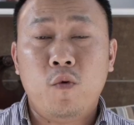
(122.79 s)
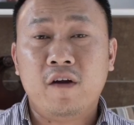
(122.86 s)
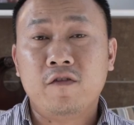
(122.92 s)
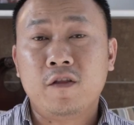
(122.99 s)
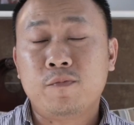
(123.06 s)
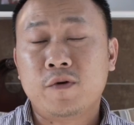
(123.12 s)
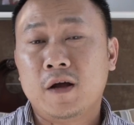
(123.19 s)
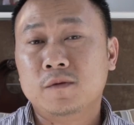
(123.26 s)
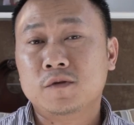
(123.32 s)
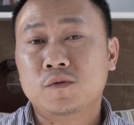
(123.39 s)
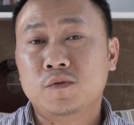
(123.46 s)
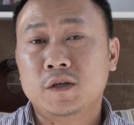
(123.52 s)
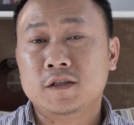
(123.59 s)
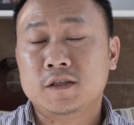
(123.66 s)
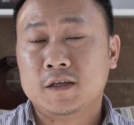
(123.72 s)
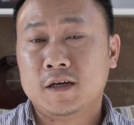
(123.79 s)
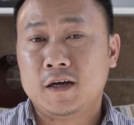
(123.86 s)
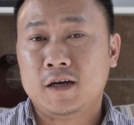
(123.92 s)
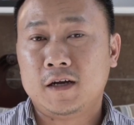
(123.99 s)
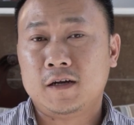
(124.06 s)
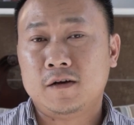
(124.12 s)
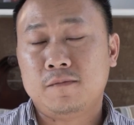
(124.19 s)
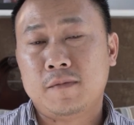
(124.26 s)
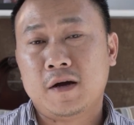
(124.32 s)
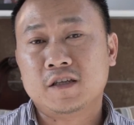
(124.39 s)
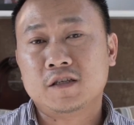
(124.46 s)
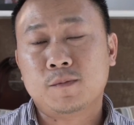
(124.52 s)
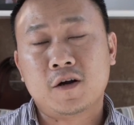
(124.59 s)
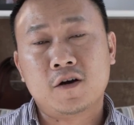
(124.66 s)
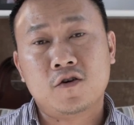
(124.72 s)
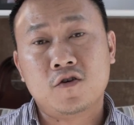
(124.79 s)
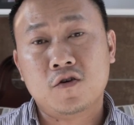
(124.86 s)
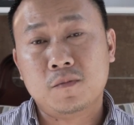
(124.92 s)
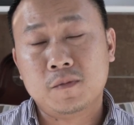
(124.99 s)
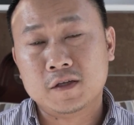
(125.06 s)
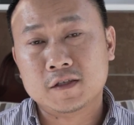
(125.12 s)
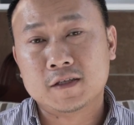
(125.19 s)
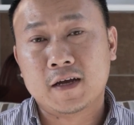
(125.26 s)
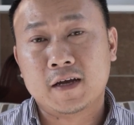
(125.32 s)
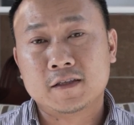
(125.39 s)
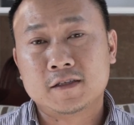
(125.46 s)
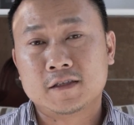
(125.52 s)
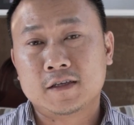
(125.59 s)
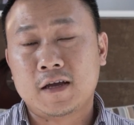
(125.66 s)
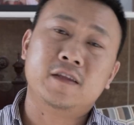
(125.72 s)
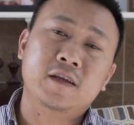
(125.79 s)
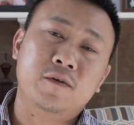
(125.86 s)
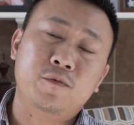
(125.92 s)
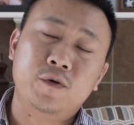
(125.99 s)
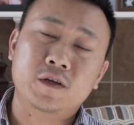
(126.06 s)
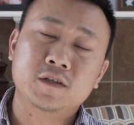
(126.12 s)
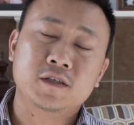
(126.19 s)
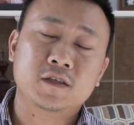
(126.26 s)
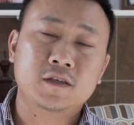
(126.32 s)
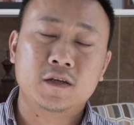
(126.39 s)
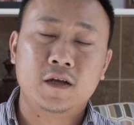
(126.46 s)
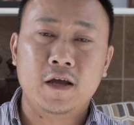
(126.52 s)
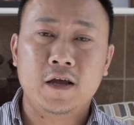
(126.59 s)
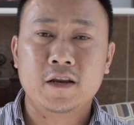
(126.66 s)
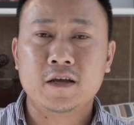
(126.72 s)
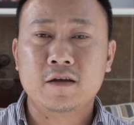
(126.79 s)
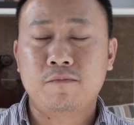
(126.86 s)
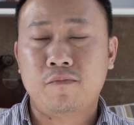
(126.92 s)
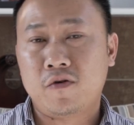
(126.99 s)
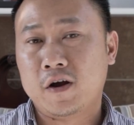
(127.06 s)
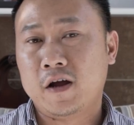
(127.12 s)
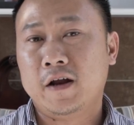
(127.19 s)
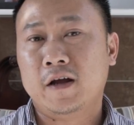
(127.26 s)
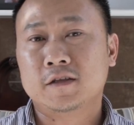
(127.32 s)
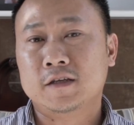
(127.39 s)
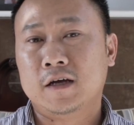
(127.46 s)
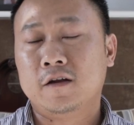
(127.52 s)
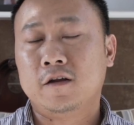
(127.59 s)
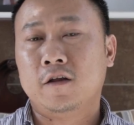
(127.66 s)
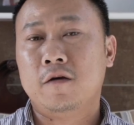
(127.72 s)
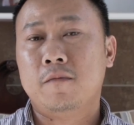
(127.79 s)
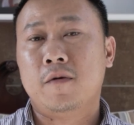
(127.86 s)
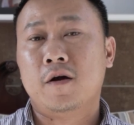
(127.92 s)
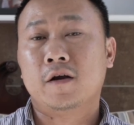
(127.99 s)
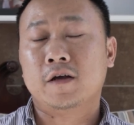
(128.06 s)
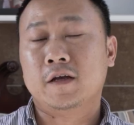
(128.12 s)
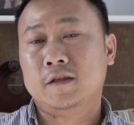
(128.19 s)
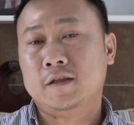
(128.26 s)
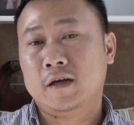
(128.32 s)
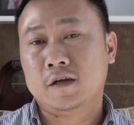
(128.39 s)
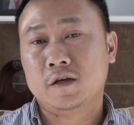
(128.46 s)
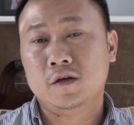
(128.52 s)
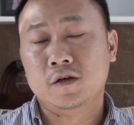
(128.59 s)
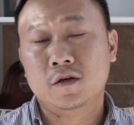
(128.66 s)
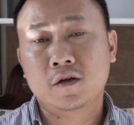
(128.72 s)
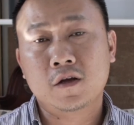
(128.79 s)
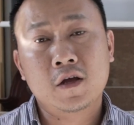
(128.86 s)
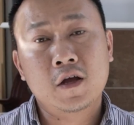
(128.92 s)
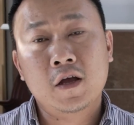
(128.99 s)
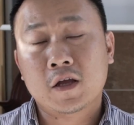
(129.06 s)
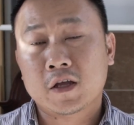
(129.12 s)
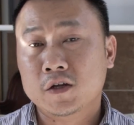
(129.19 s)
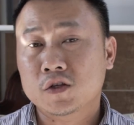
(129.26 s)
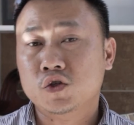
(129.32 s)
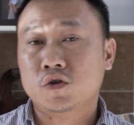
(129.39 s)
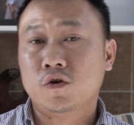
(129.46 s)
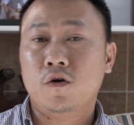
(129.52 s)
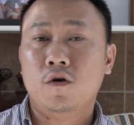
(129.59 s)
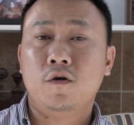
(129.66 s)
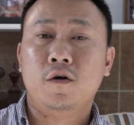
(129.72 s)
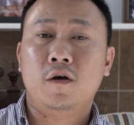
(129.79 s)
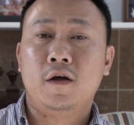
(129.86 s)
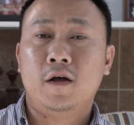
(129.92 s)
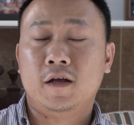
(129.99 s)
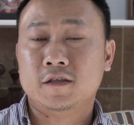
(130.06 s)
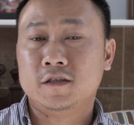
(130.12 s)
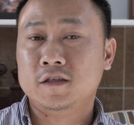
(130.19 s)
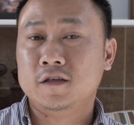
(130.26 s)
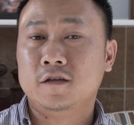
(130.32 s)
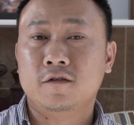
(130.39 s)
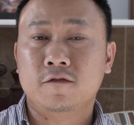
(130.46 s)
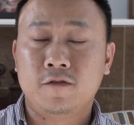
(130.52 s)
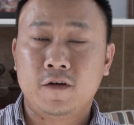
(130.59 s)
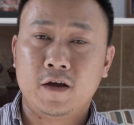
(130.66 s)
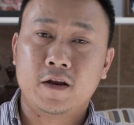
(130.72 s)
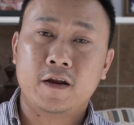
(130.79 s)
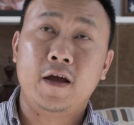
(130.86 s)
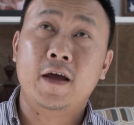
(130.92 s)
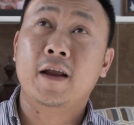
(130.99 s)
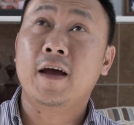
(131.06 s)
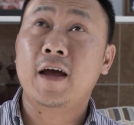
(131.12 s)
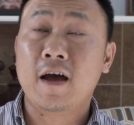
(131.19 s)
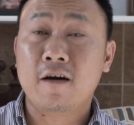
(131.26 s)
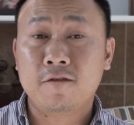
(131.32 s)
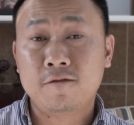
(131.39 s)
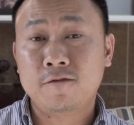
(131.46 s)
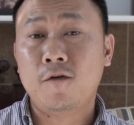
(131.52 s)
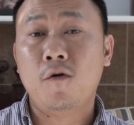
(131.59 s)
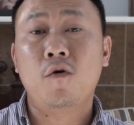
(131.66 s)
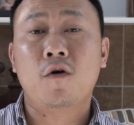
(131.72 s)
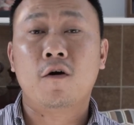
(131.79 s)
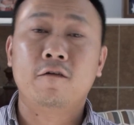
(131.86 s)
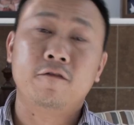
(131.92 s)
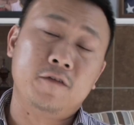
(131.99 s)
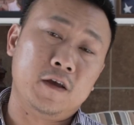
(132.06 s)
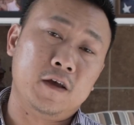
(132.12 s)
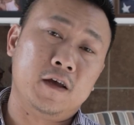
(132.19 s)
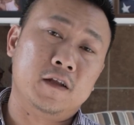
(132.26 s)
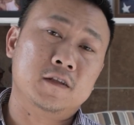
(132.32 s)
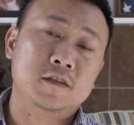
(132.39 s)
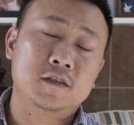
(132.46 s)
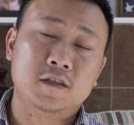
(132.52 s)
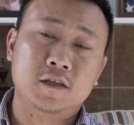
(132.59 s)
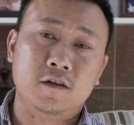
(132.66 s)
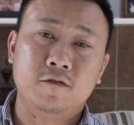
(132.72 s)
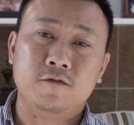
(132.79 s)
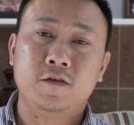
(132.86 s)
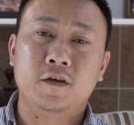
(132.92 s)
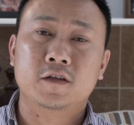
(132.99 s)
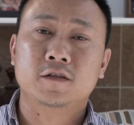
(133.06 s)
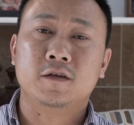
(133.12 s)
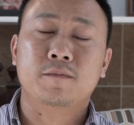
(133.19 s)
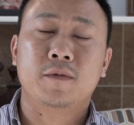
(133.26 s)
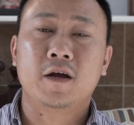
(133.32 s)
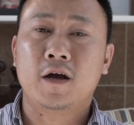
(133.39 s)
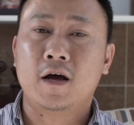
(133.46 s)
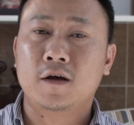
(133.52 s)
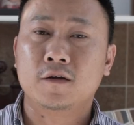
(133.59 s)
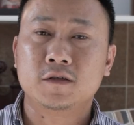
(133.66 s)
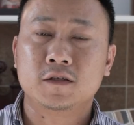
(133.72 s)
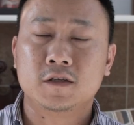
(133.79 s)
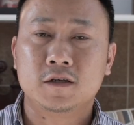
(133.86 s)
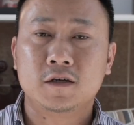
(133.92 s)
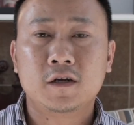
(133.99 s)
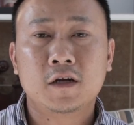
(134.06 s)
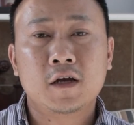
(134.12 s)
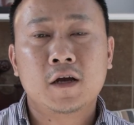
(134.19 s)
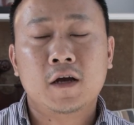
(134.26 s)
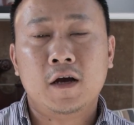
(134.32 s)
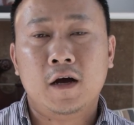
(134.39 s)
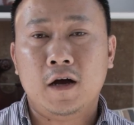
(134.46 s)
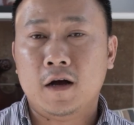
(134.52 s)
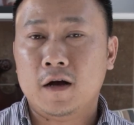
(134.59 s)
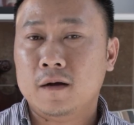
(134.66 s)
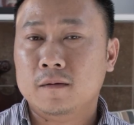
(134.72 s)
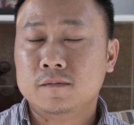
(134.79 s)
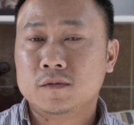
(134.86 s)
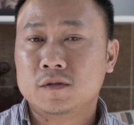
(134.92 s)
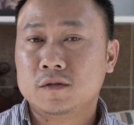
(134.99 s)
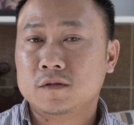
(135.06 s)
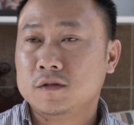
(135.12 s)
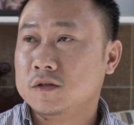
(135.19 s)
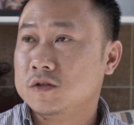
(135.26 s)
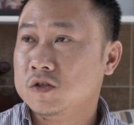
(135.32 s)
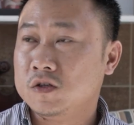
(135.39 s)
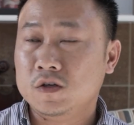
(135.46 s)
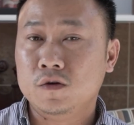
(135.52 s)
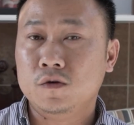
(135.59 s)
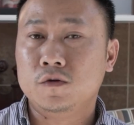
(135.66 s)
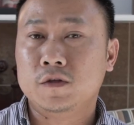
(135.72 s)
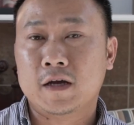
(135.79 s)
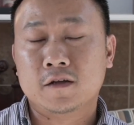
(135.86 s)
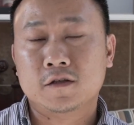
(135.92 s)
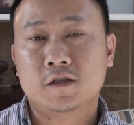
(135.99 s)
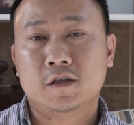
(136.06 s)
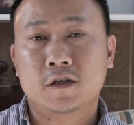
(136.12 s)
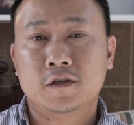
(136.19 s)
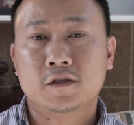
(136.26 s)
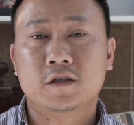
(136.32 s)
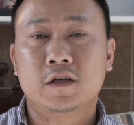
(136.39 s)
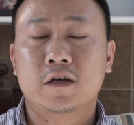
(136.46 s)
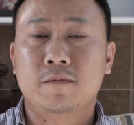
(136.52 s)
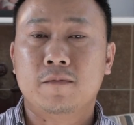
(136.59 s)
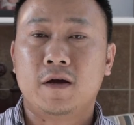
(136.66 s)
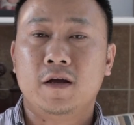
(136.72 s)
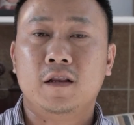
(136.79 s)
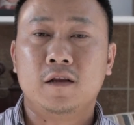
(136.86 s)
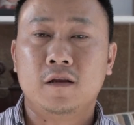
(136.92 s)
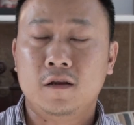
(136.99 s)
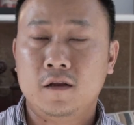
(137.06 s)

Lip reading: One of the problems with my smart home is that there wasn't any product out on the market that could control a ceiling fan, and I have 4 ceiling fans in my house here. 2 downstairs in my